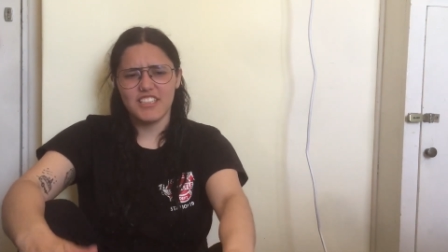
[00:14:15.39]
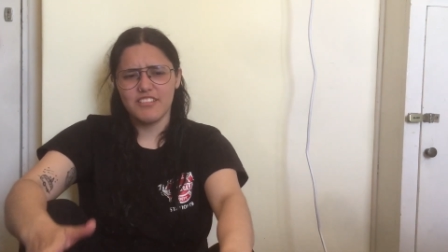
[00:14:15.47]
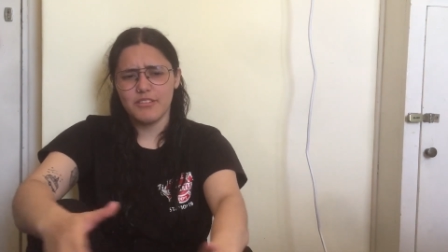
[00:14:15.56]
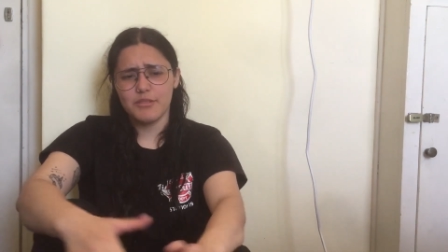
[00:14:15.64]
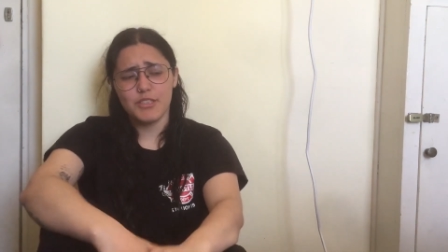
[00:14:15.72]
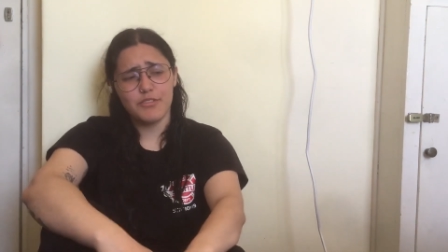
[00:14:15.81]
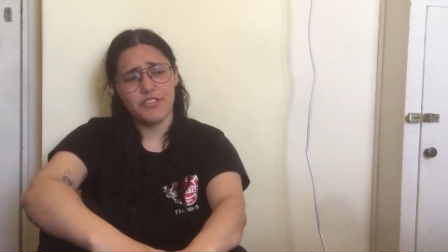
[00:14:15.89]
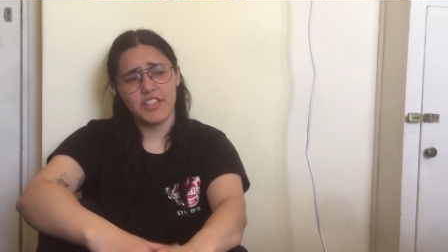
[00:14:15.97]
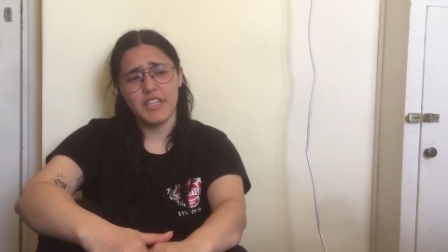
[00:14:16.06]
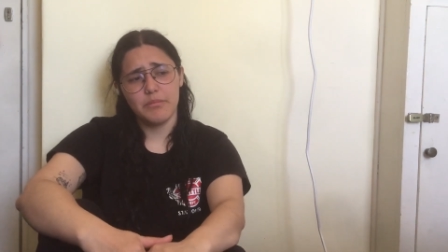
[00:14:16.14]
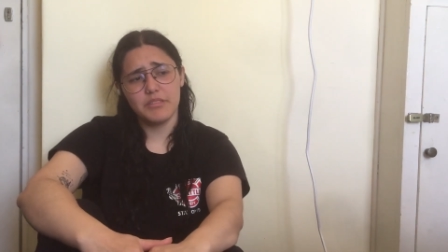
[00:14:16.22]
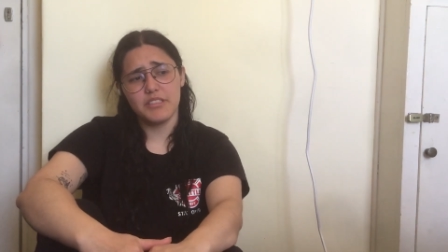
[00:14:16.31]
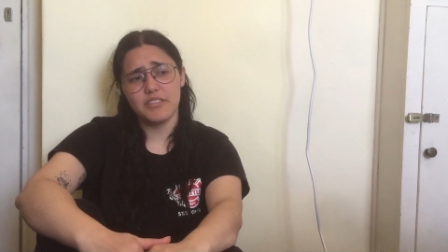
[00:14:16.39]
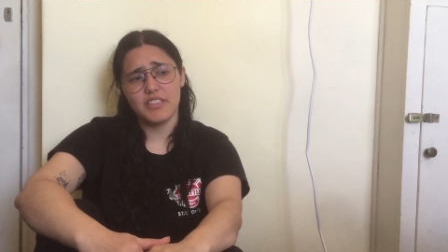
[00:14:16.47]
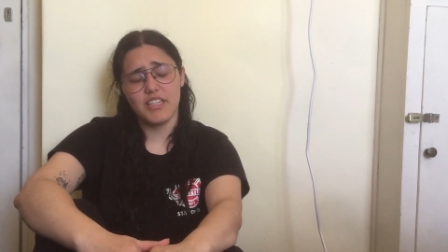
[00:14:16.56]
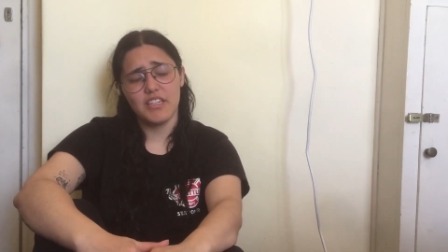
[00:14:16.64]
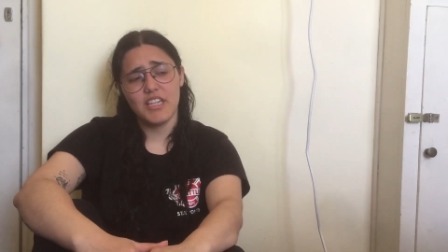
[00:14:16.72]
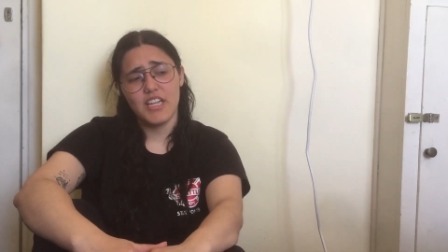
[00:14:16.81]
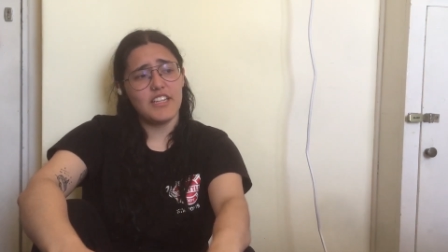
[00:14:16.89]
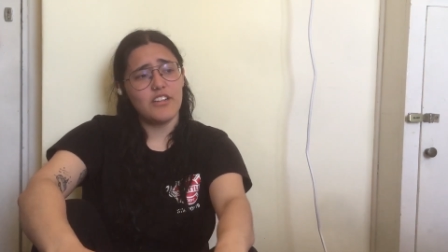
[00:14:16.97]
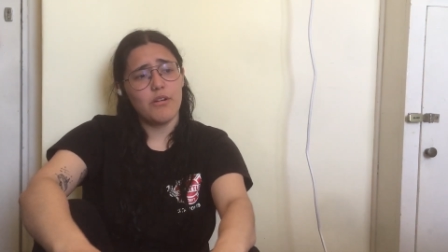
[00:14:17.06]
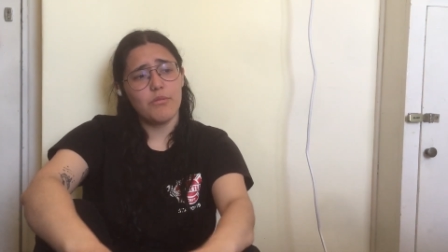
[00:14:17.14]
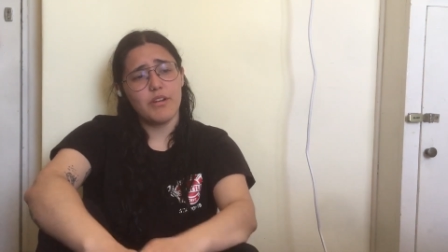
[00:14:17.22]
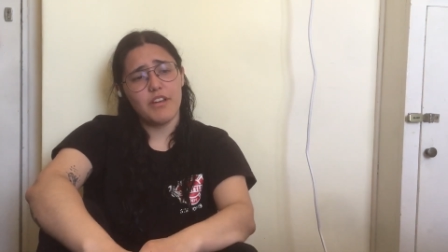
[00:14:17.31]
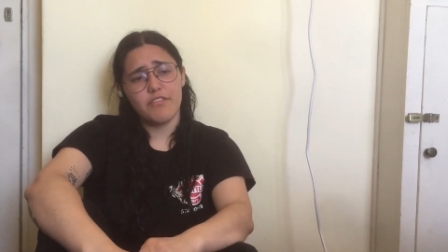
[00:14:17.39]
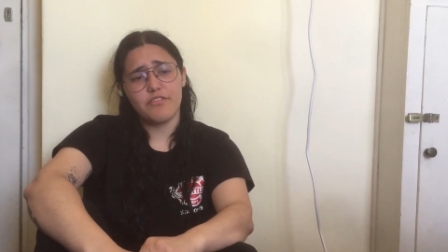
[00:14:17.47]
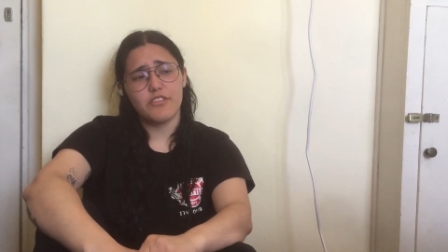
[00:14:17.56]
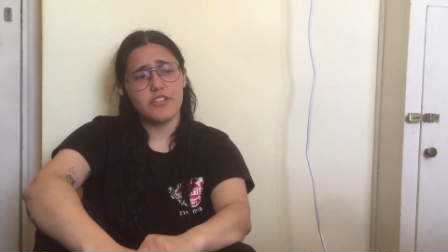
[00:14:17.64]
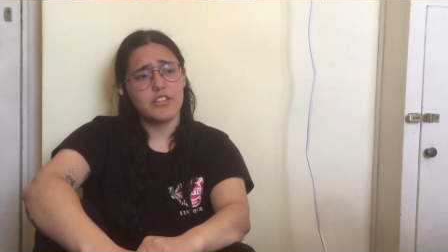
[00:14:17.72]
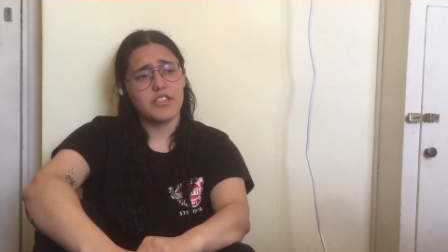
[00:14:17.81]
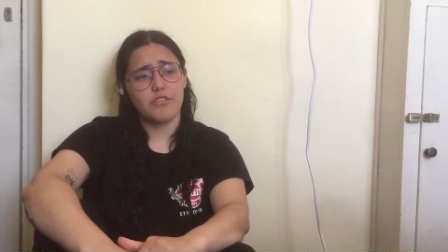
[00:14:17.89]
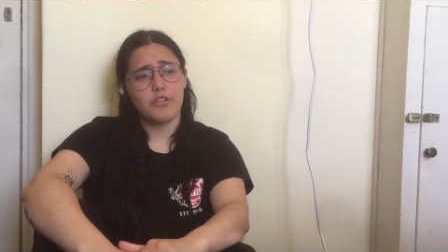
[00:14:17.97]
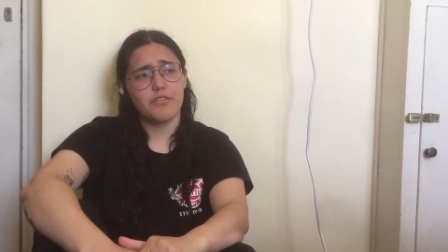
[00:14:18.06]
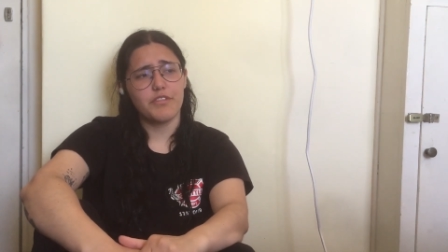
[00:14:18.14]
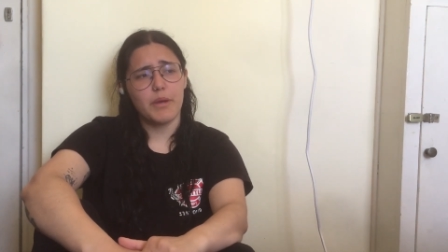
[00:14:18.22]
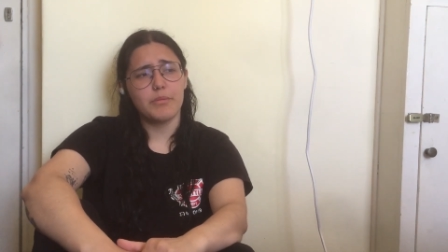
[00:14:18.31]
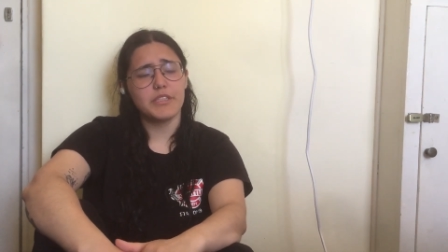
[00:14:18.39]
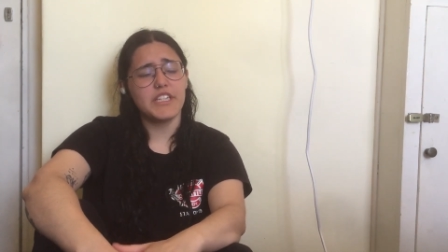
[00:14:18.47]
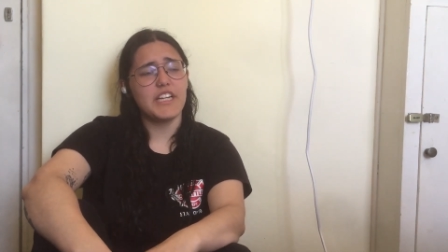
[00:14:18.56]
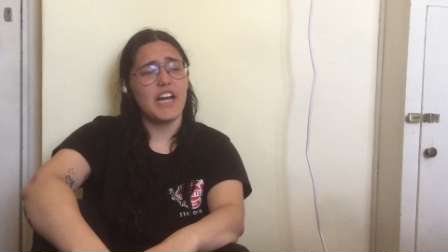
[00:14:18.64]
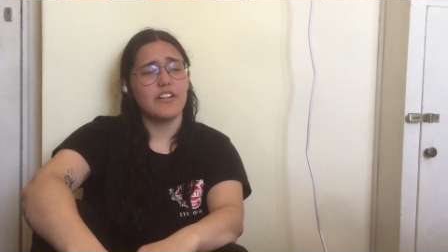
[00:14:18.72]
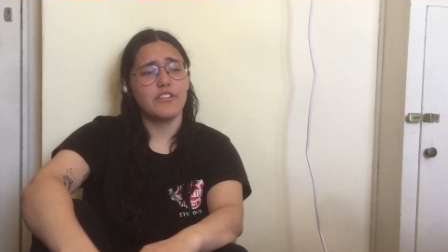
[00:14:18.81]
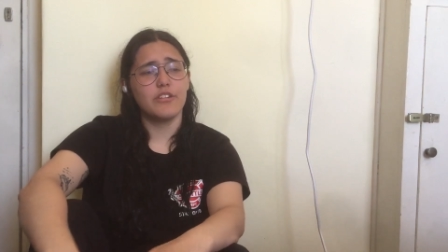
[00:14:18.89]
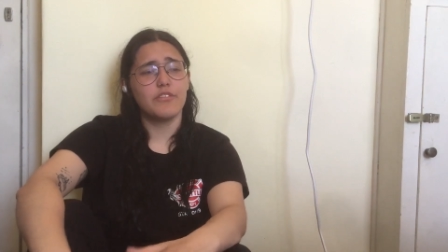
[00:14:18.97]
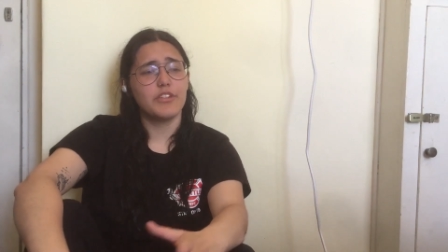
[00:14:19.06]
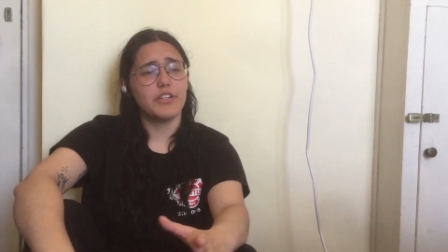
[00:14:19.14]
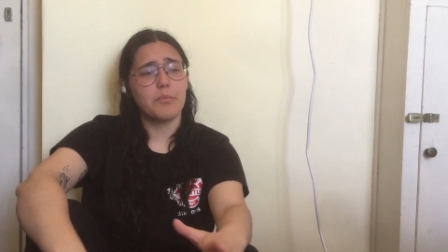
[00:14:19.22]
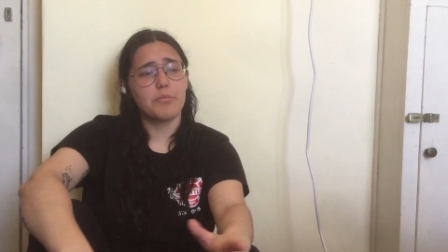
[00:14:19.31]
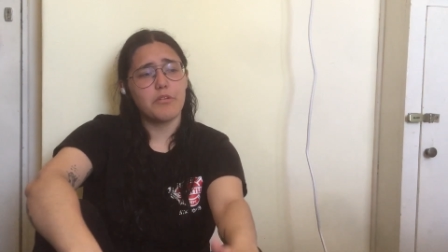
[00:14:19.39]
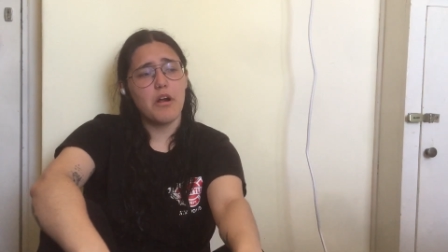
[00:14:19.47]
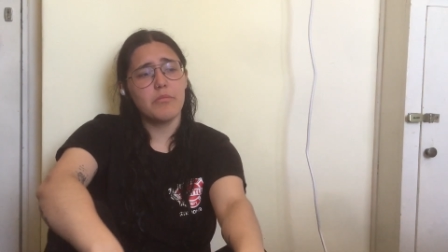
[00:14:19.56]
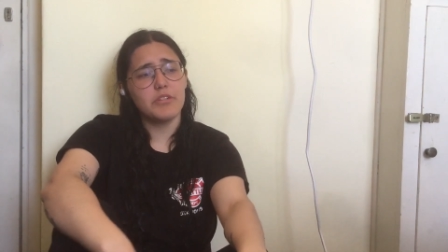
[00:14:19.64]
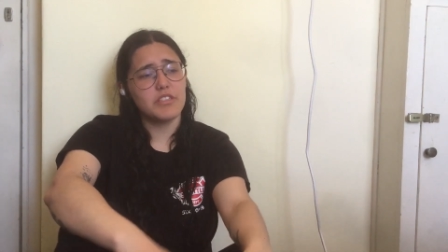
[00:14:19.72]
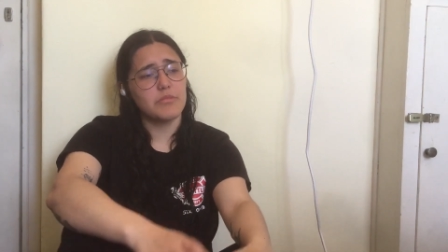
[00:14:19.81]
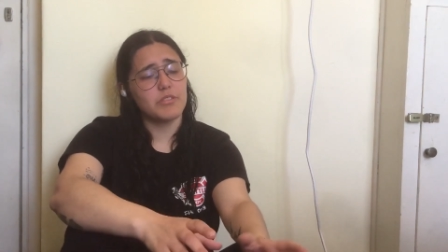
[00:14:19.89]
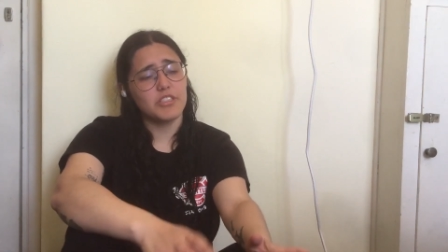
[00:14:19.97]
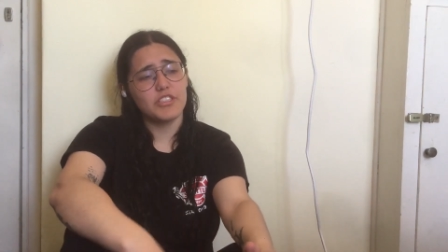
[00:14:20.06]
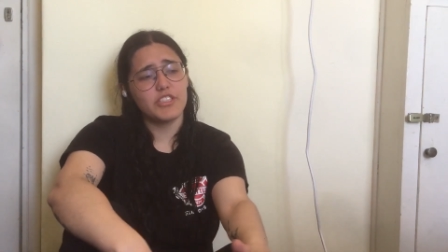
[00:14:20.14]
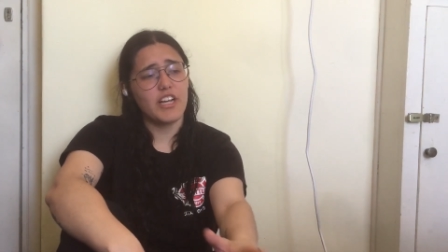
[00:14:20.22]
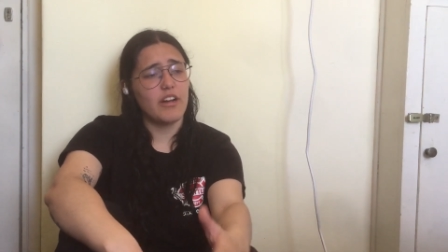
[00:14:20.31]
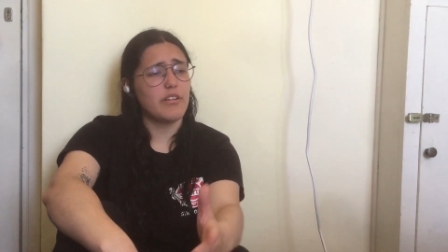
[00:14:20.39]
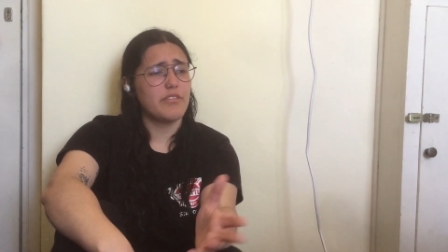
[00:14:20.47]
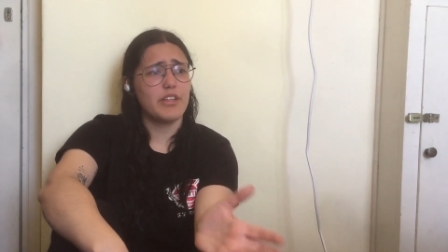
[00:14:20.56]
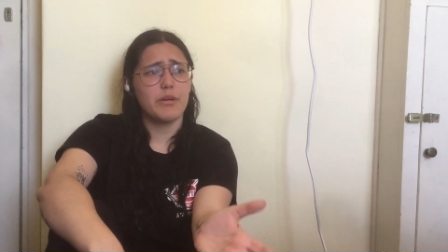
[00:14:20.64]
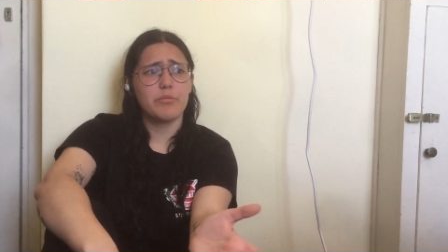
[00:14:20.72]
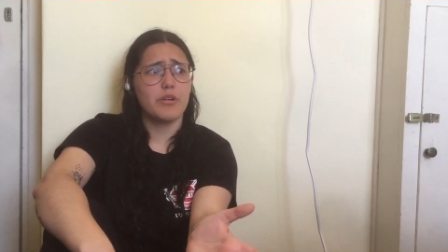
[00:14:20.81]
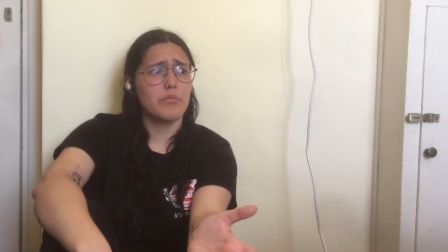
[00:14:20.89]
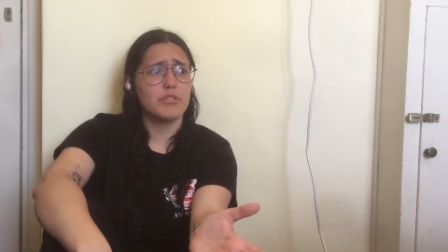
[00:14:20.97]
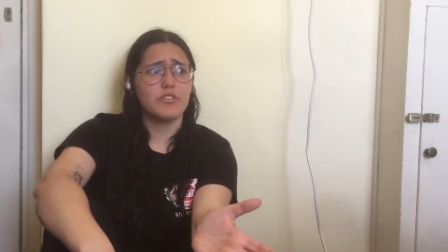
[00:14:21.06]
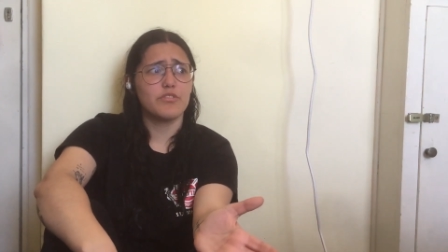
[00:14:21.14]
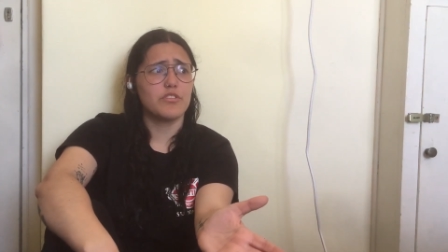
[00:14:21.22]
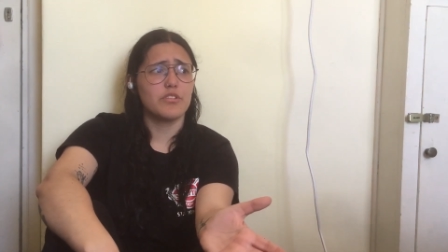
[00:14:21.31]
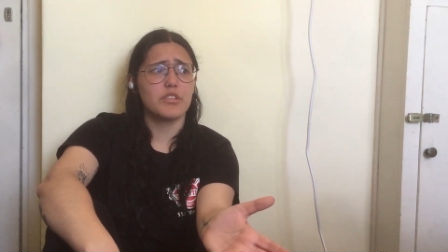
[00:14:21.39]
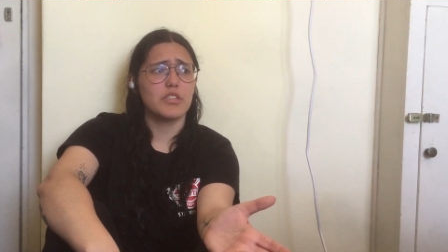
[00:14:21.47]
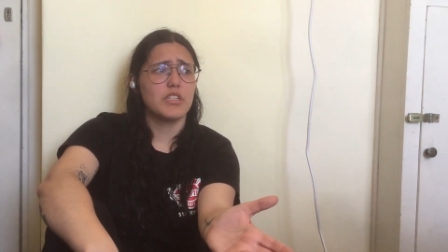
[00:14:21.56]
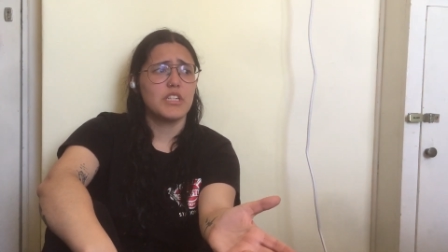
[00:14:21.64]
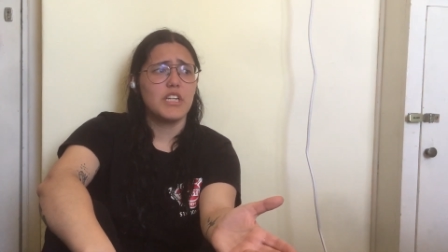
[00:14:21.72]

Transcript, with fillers: I, it was a fun episode. I cannot wait for, for February. I don't know if there are promos. I'm gonna check out if there are promos for